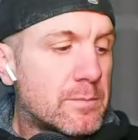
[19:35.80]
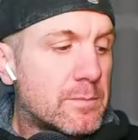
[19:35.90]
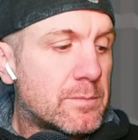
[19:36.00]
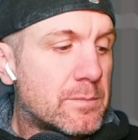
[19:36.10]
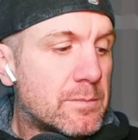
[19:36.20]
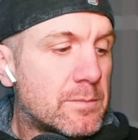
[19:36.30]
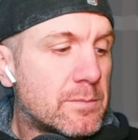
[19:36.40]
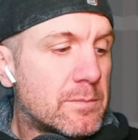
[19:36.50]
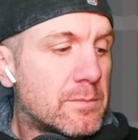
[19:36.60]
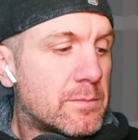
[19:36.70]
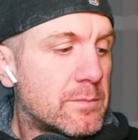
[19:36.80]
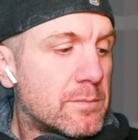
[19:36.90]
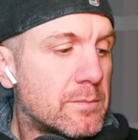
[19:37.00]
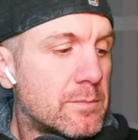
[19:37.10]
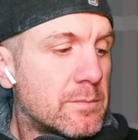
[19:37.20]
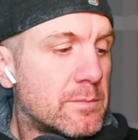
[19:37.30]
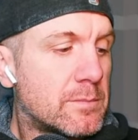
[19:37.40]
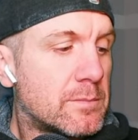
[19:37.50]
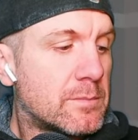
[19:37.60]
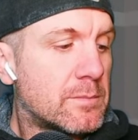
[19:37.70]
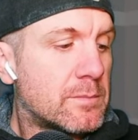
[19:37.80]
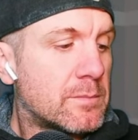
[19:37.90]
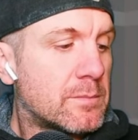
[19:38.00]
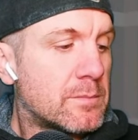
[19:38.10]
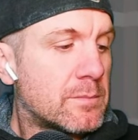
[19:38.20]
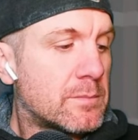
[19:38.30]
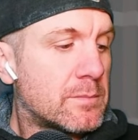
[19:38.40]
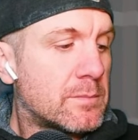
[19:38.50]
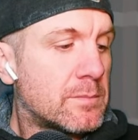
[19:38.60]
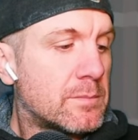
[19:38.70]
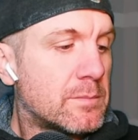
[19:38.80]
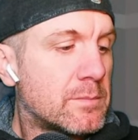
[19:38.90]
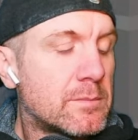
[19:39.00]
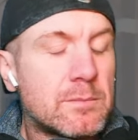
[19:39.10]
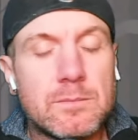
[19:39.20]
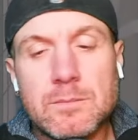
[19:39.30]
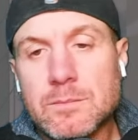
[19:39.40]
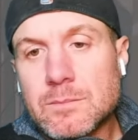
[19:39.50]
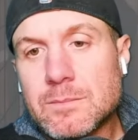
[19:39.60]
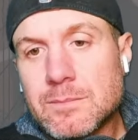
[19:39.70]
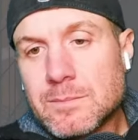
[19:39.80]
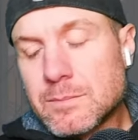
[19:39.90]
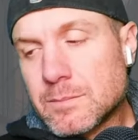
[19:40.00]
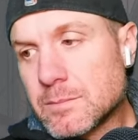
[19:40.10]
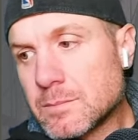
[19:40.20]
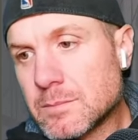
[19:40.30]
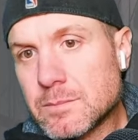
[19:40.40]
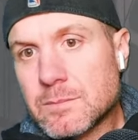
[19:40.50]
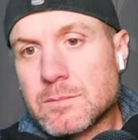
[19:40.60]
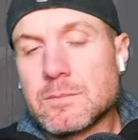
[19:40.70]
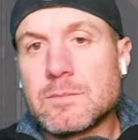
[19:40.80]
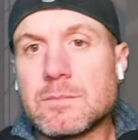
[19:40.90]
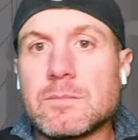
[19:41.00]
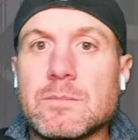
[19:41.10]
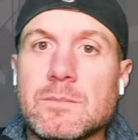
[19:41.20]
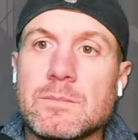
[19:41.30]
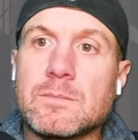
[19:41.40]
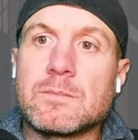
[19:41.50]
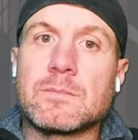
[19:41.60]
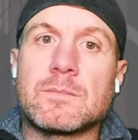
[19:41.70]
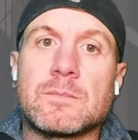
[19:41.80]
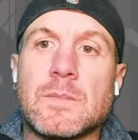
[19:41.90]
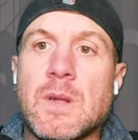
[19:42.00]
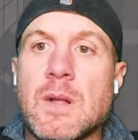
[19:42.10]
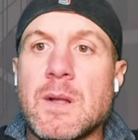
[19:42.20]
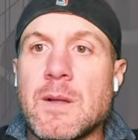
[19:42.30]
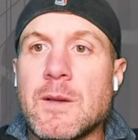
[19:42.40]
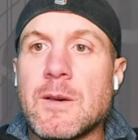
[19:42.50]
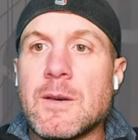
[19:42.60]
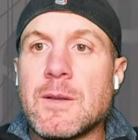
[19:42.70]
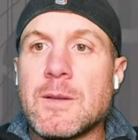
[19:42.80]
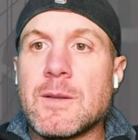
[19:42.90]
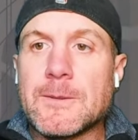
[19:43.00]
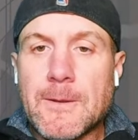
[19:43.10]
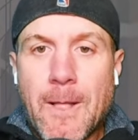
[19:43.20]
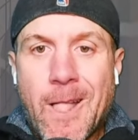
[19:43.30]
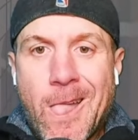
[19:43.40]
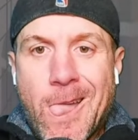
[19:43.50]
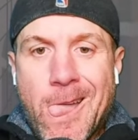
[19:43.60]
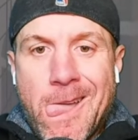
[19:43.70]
(not speaking)